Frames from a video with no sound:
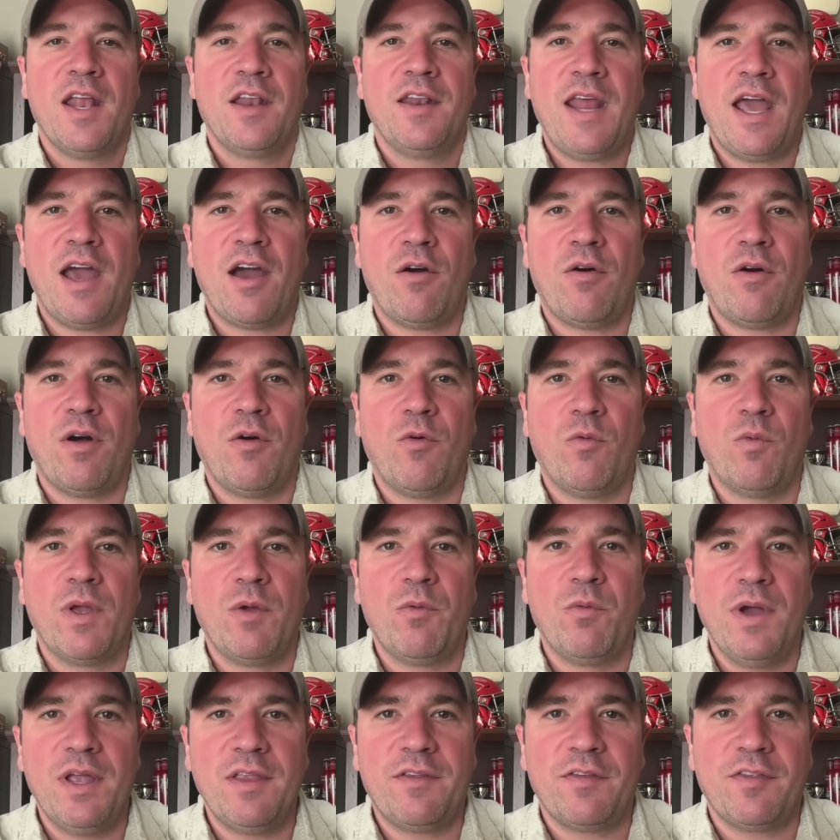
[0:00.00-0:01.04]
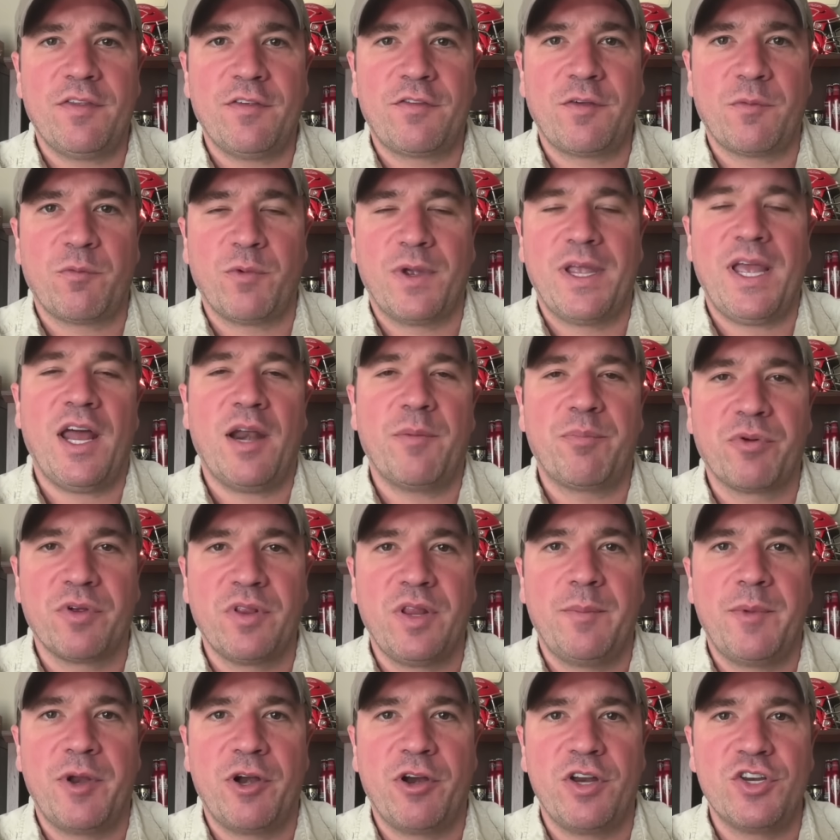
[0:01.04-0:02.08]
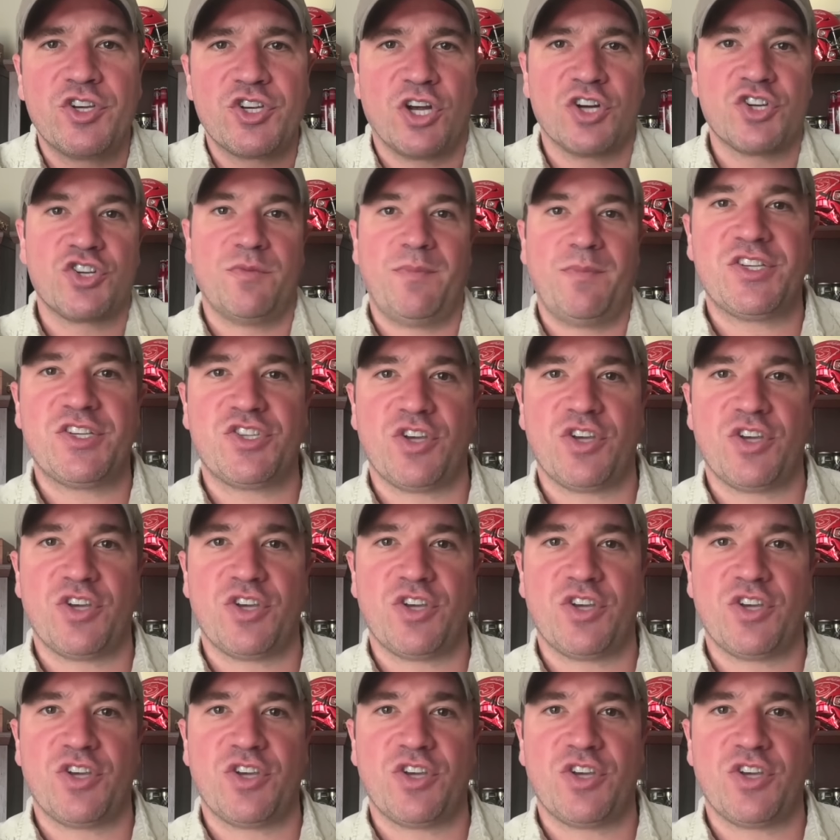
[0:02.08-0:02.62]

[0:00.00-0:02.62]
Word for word: Now, we went to the, we got a preliminary injunction